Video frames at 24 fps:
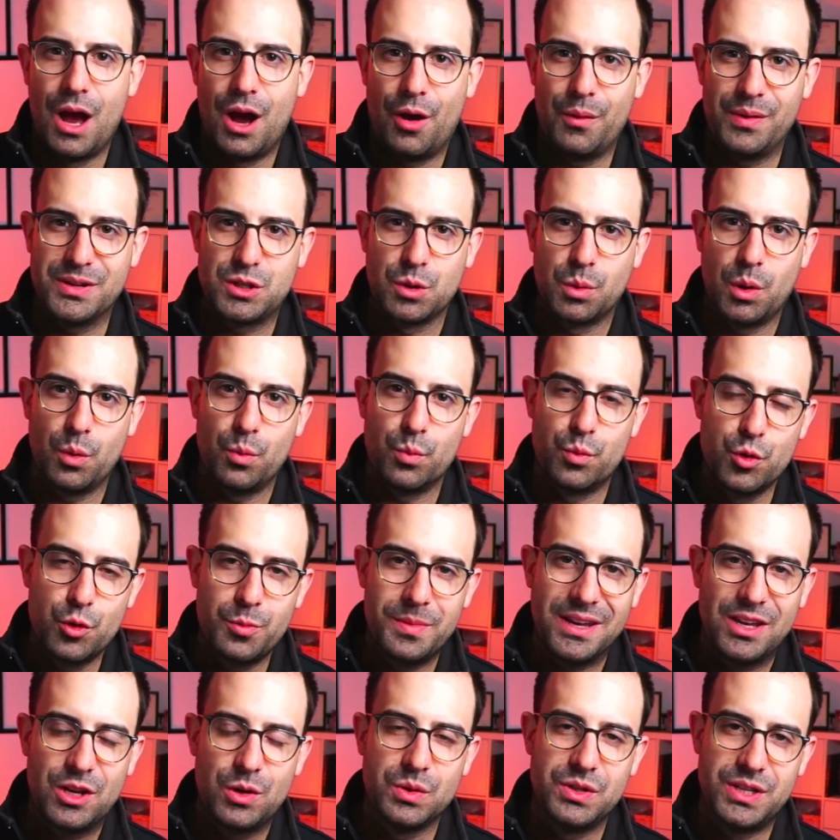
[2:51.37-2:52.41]
All right, so what Room
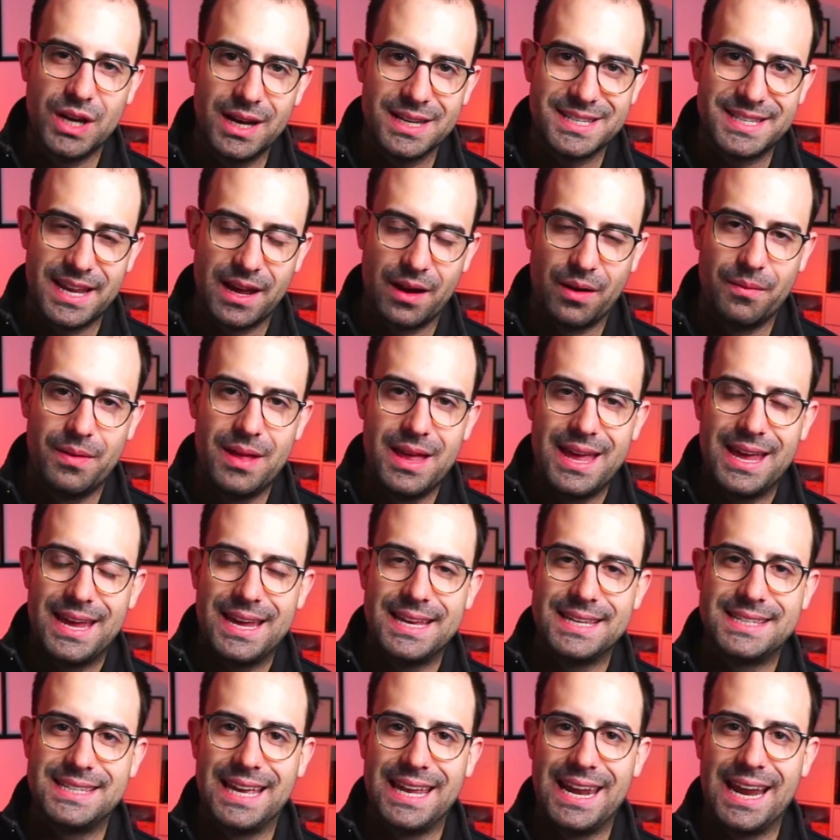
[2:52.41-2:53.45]
EQ does now
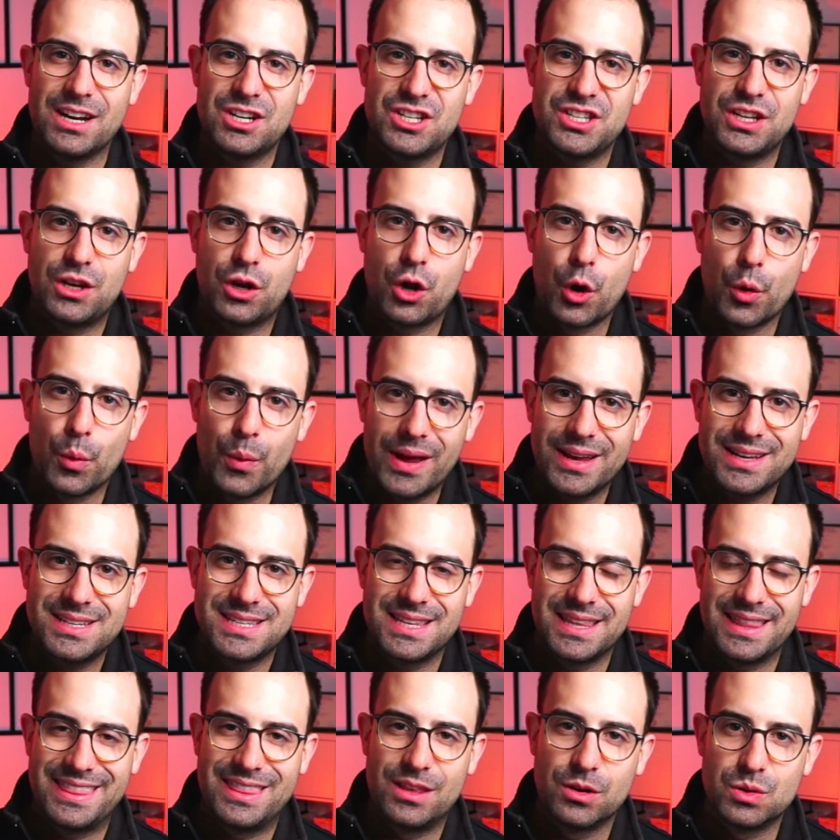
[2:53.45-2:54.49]
is it actually
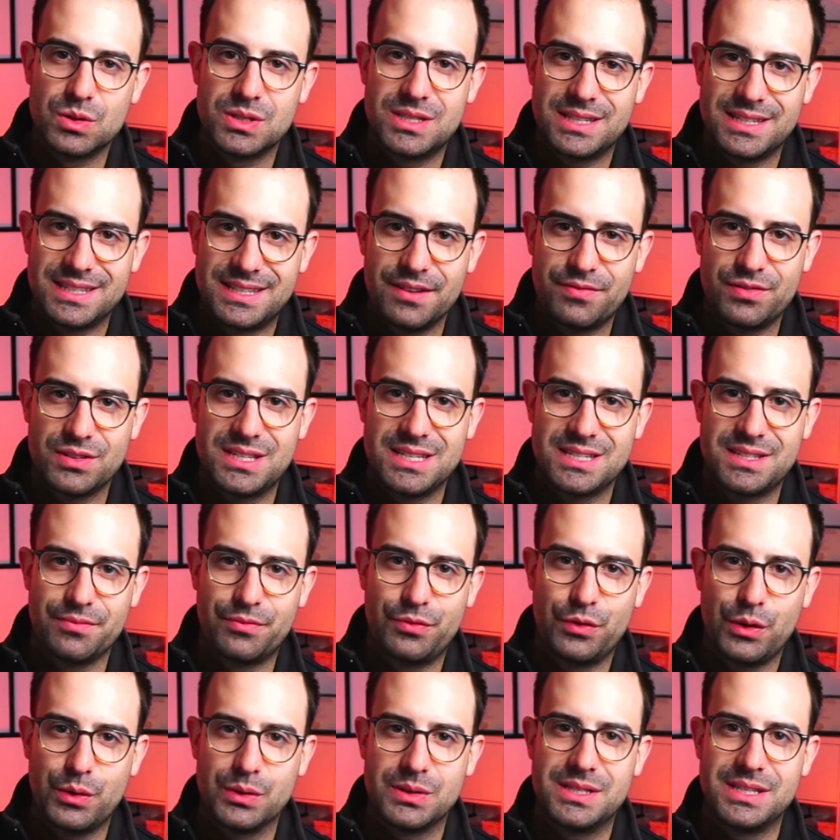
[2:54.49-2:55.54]
corrects those differences in
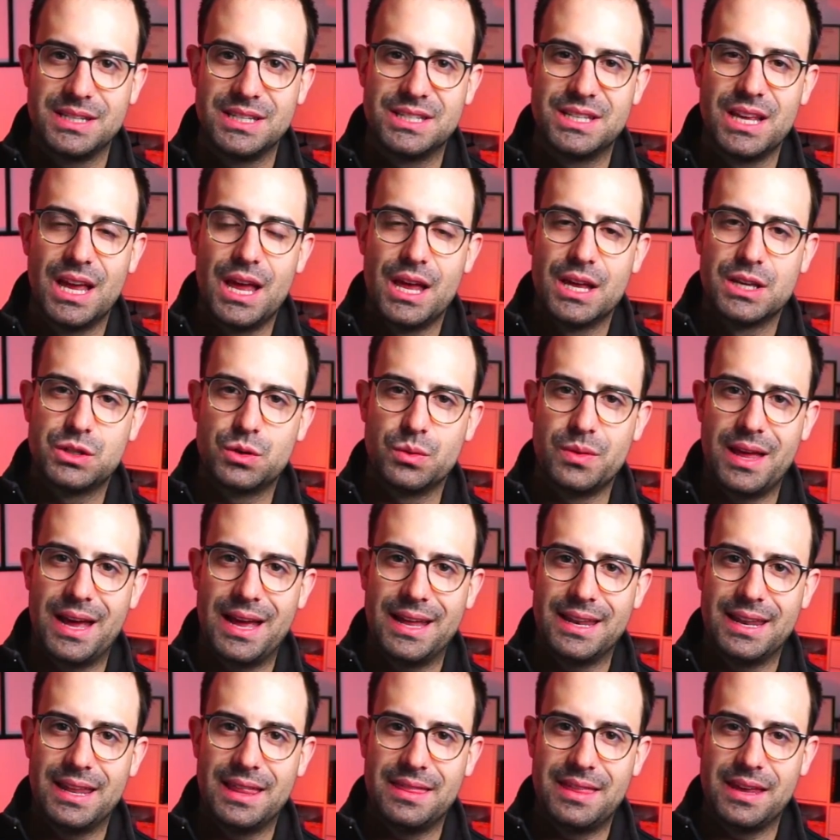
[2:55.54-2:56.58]
frequencies so
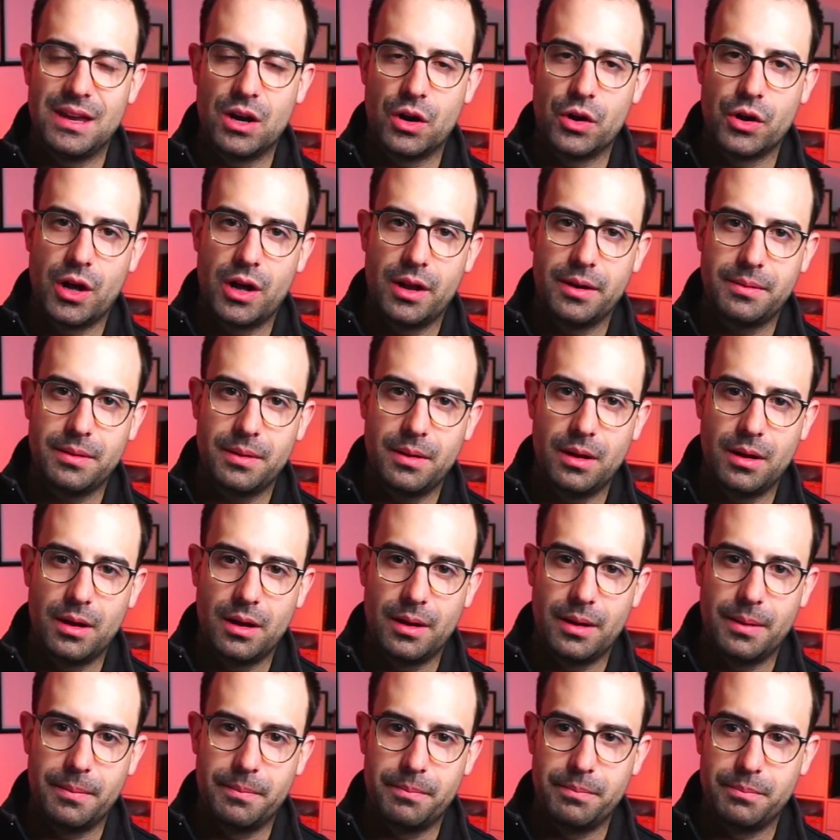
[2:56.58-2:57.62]
that they are not
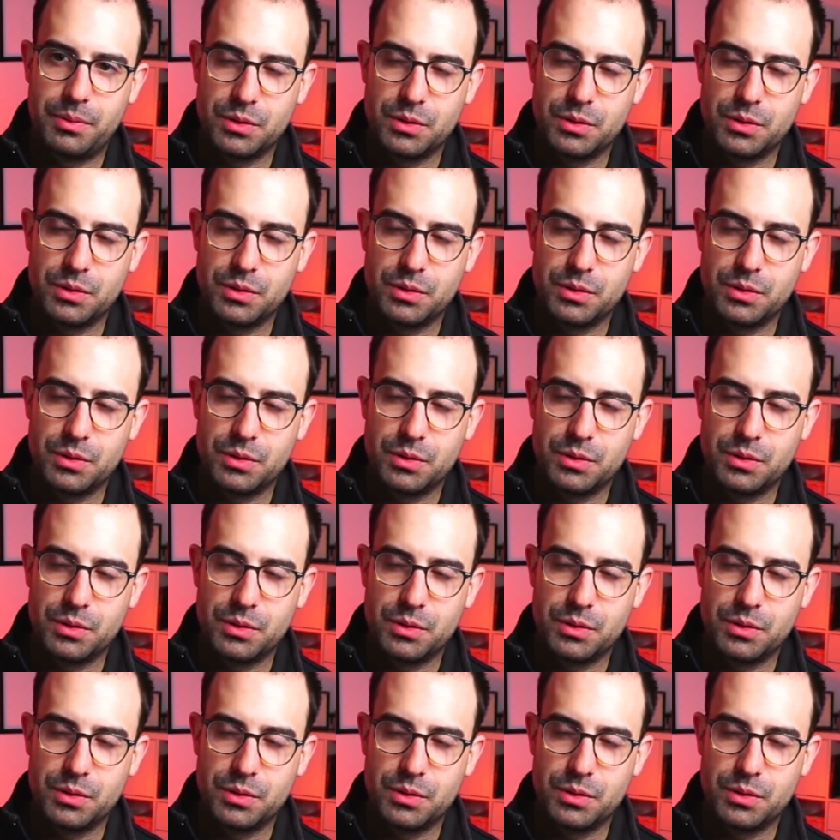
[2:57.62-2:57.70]
uh,